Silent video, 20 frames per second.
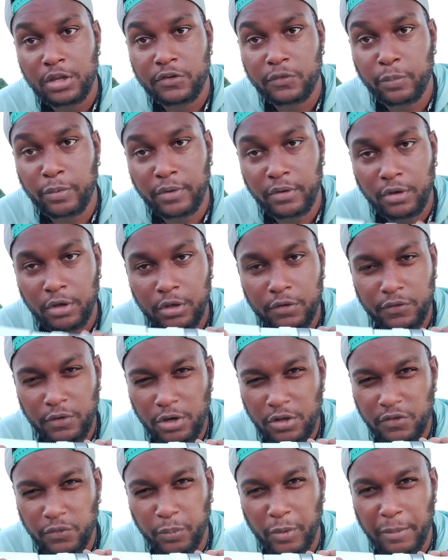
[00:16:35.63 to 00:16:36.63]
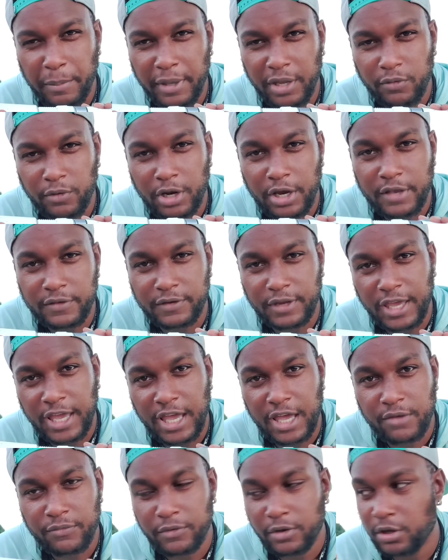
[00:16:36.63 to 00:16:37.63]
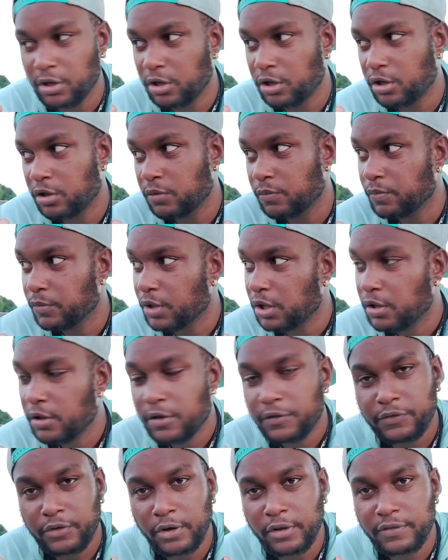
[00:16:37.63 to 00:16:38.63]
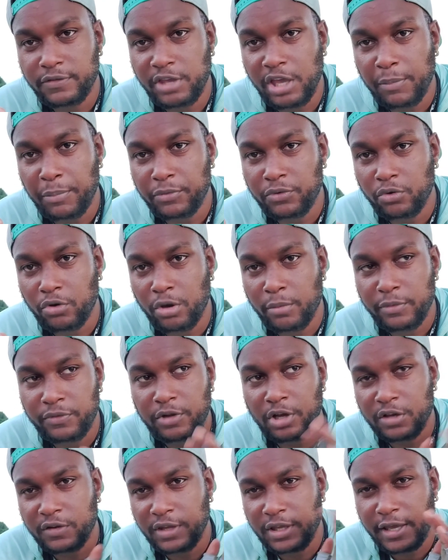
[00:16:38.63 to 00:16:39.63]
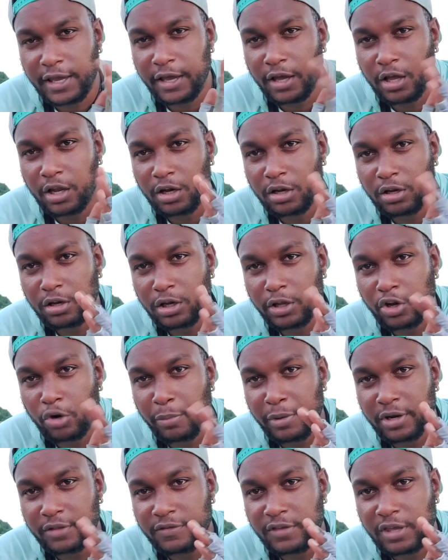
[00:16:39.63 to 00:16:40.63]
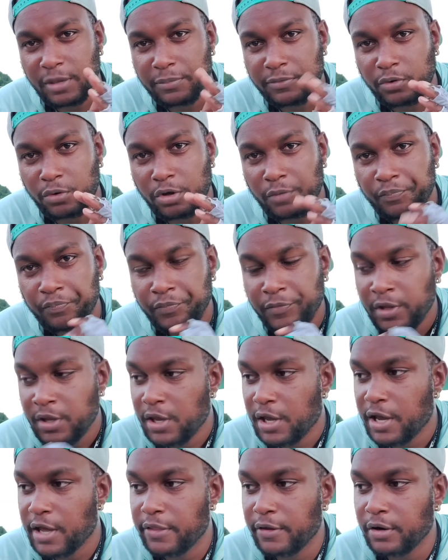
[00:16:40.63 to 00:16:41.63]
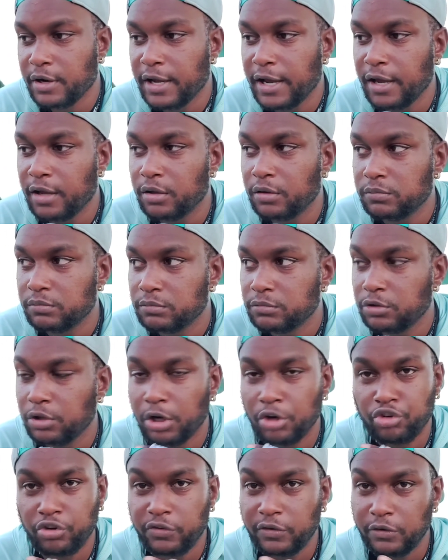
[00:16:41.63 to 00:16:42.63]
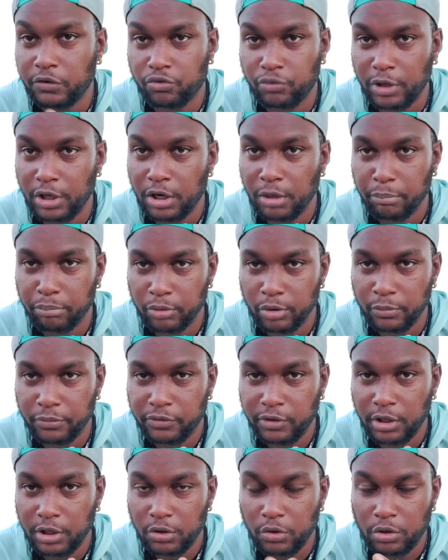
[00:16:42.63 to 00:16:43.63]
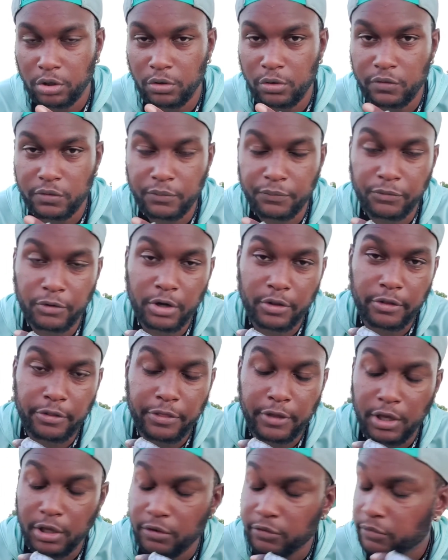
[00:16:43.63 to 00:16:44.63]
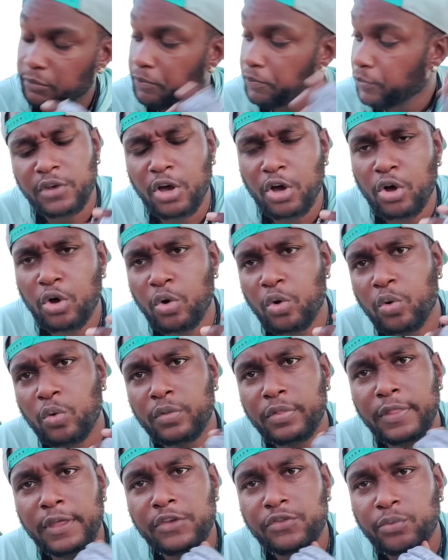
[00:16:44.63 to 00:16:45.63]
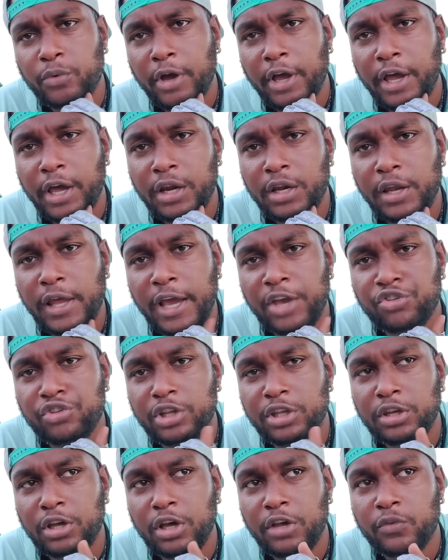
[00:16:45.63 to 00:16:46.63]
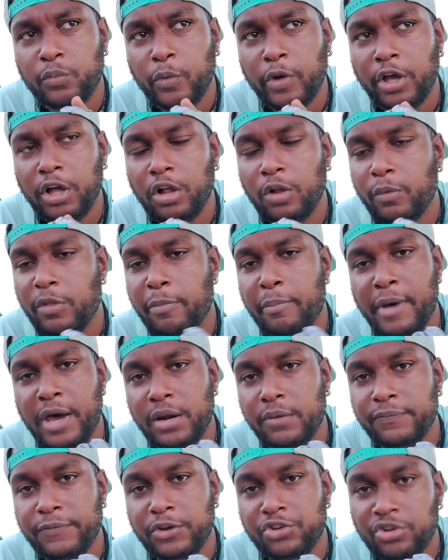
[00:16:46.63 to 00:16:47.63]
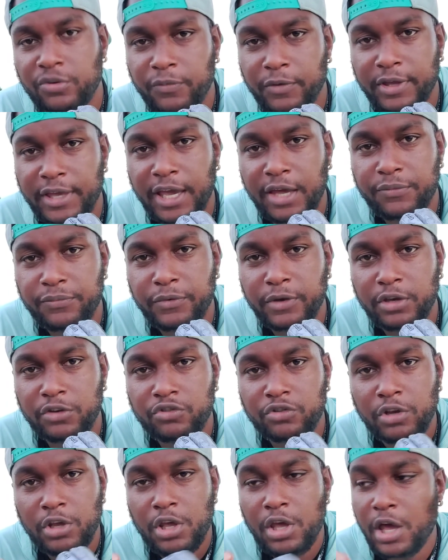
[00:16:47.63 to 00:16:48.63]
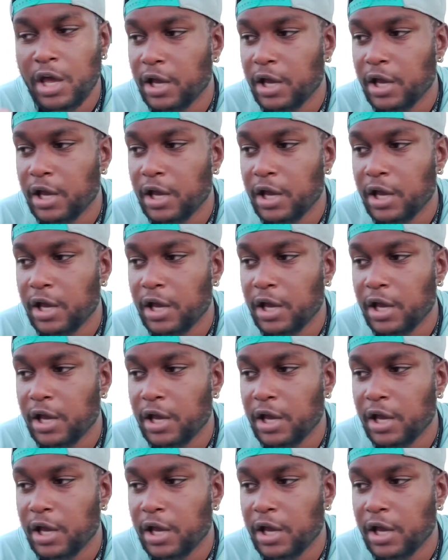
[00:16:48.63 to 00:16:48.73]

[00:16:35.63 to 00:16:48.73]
Certain swim bait rods that have a certain taper to them, as long as they got a little bit of tip to them, and they're not, you know, just a straight up broomstick, you can use them for other things. So this rod actually does well with bottom fishing for catfish.